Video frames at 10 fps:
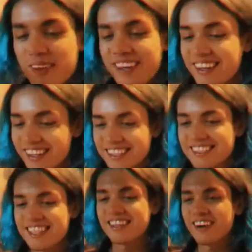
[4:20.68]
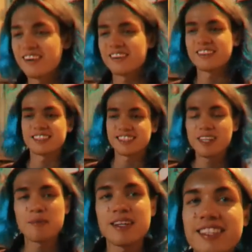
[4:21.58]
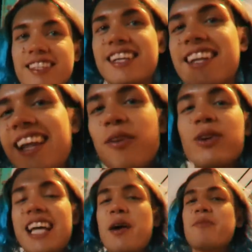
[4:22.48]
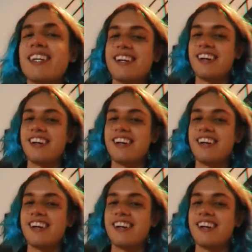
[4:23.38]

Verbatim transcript: me. He's like, yo, Sonny basically said, like, what's happening